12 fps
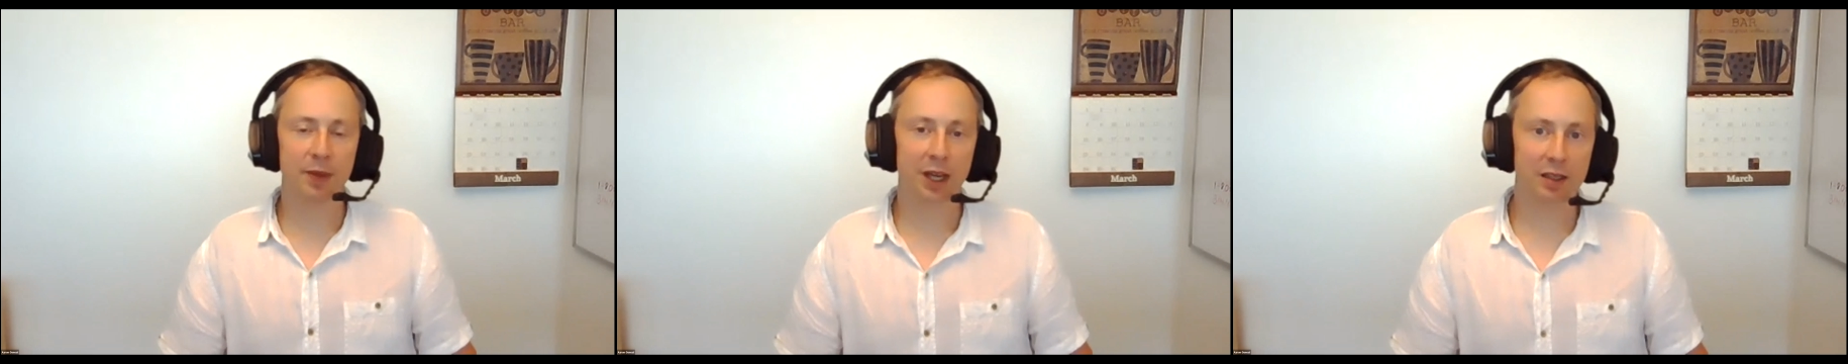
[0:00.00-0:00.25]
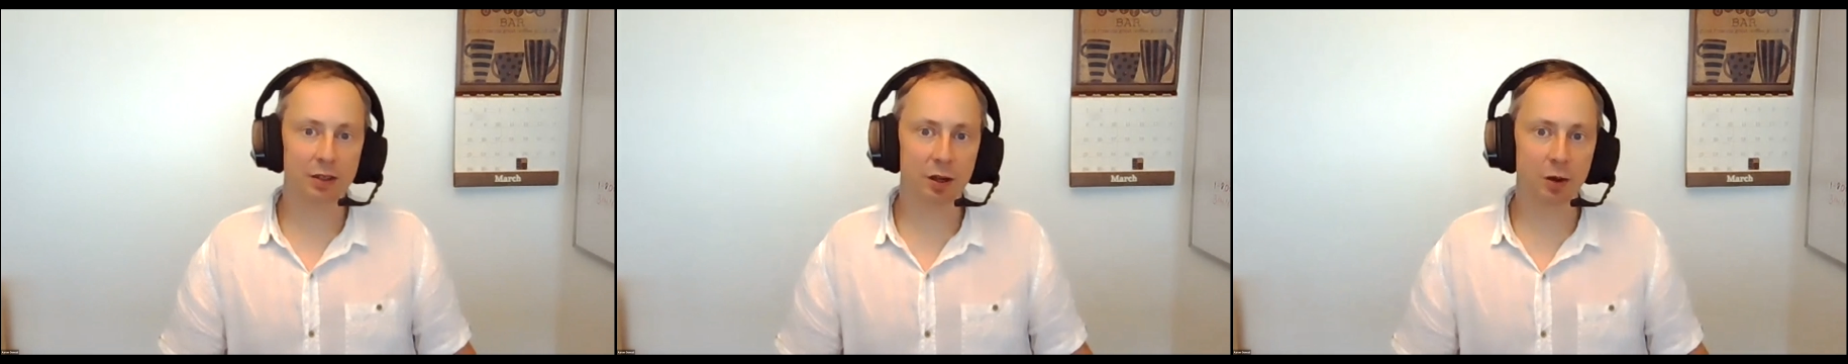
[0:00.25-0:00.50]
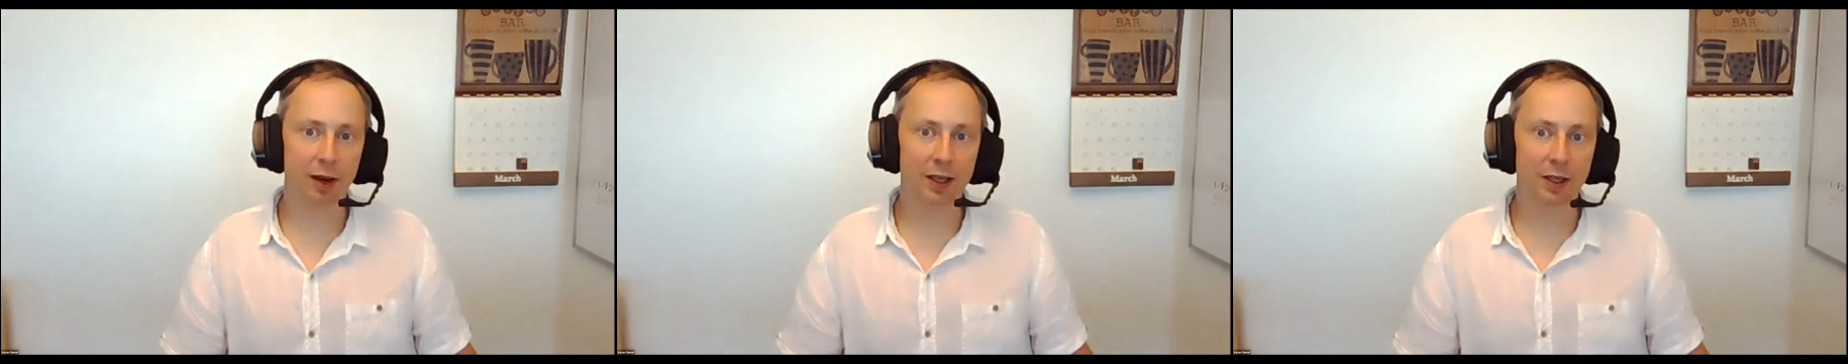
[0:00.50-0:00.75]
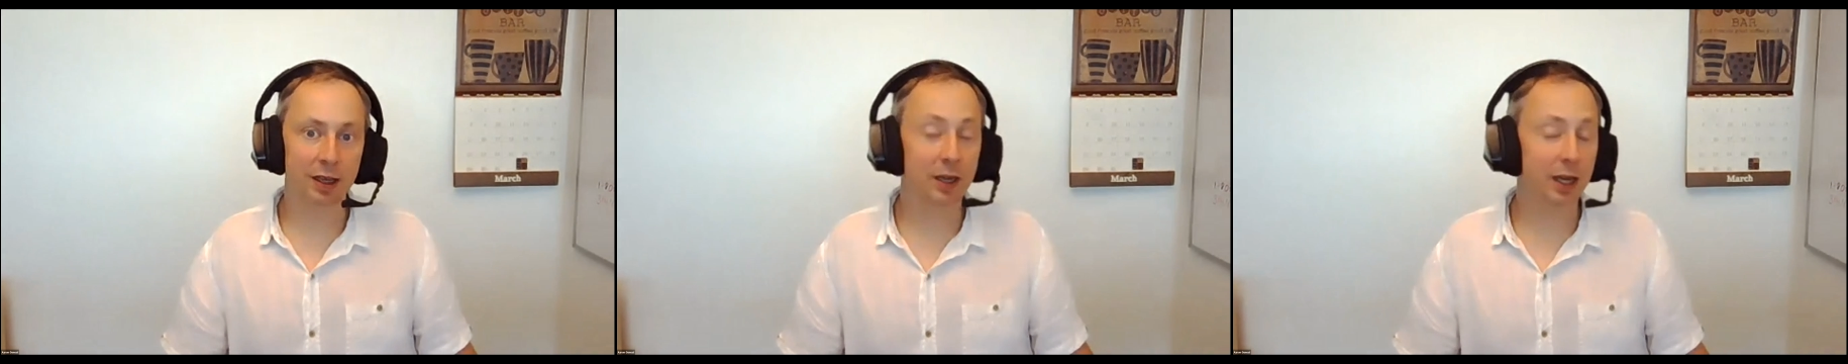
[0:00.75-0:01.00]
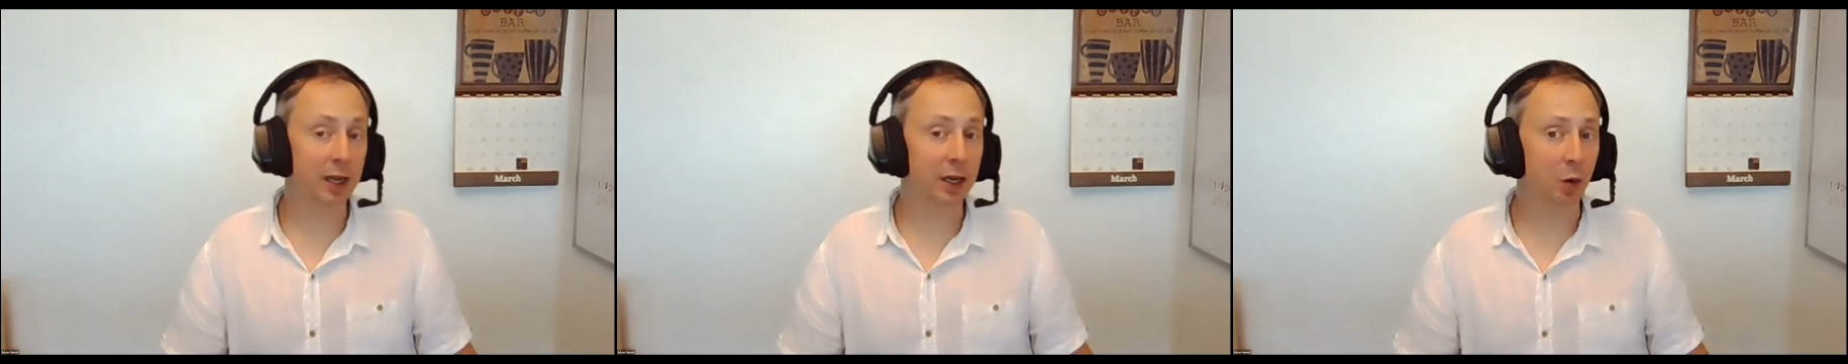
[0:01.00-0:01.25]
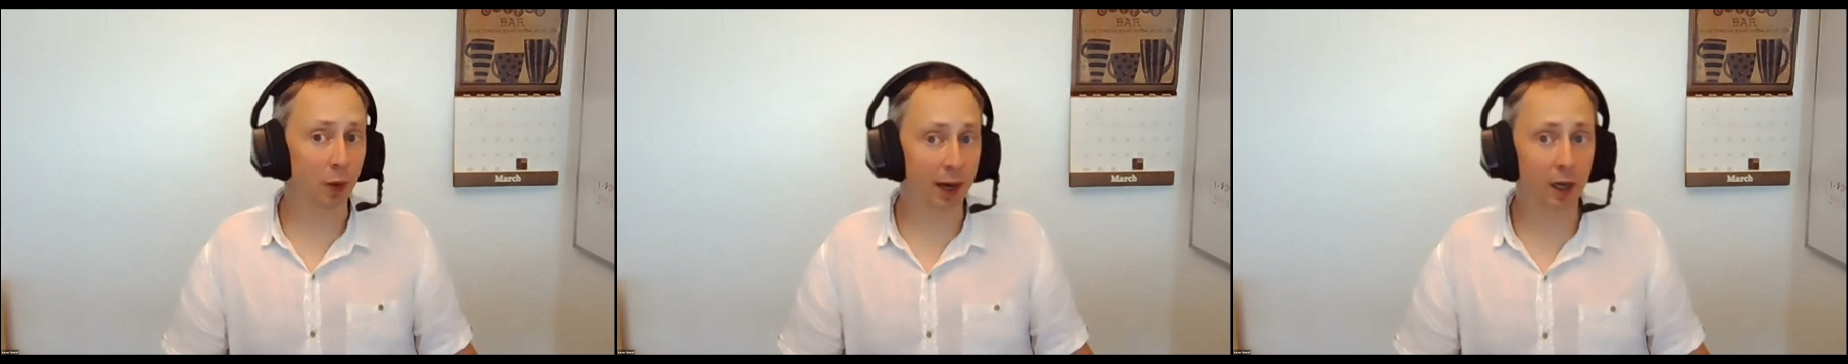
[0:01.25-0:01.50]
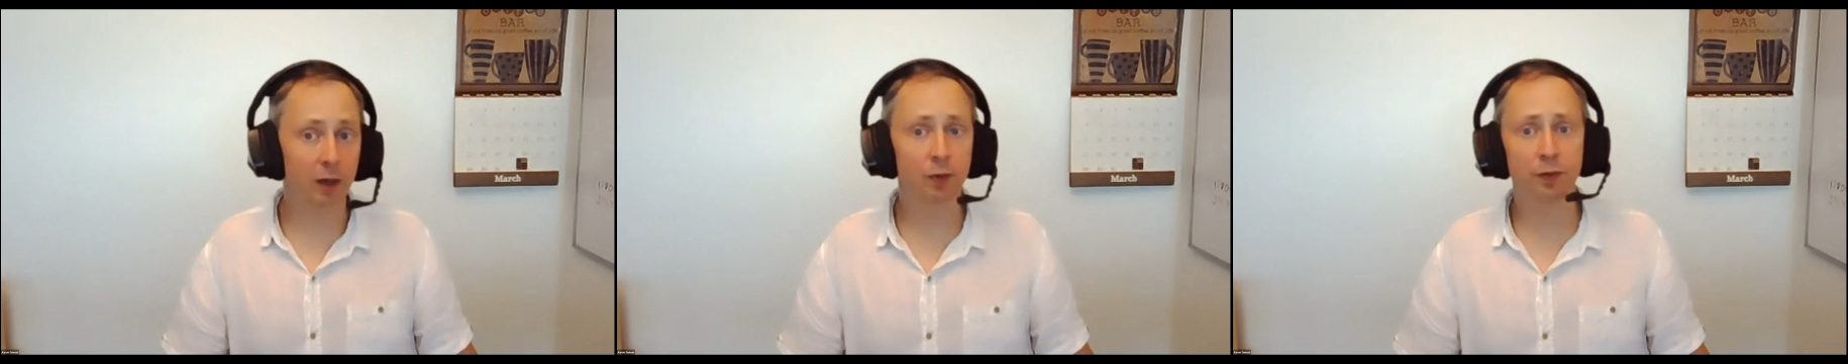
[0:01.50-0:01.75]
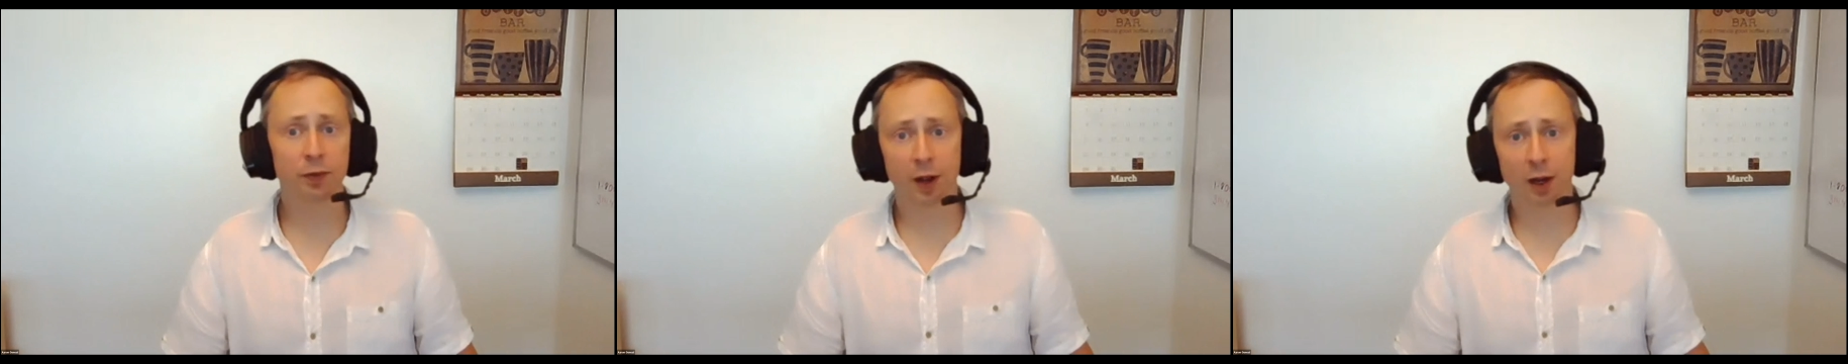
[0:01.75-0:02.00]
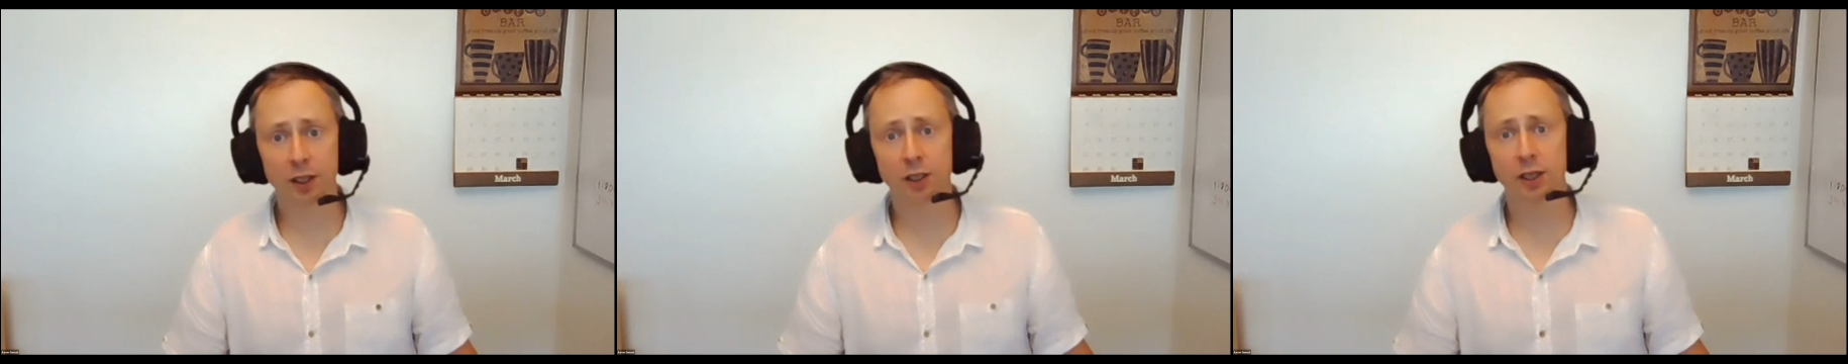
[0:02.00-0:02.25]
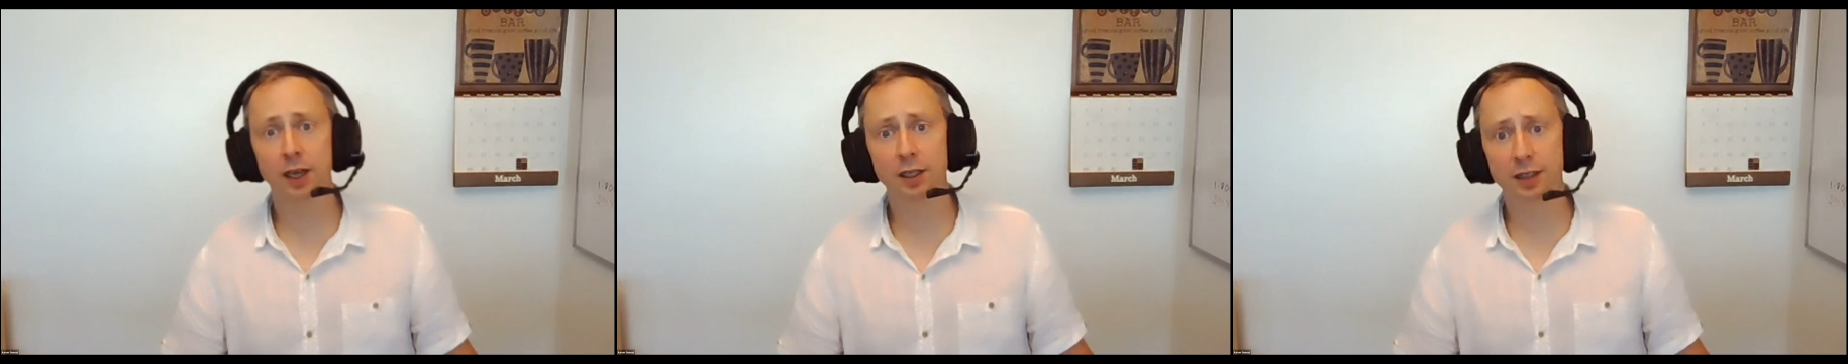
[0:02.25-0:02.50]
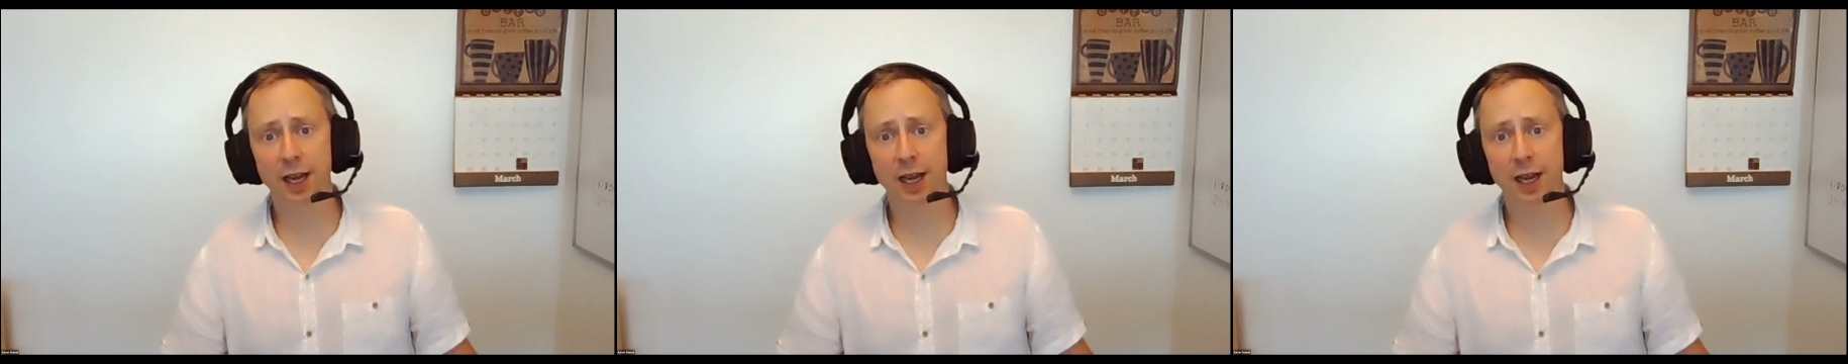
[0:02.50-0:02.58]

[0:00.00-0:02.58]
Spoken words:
And so I think in a well-functioning